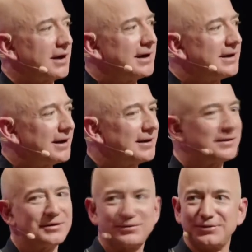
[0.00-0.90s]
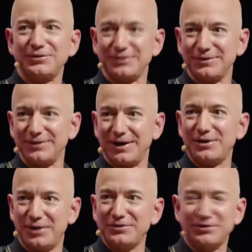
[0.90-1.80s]
I get this
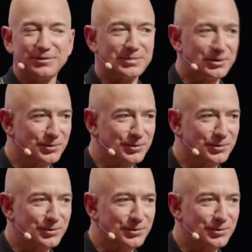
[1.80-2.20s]
question about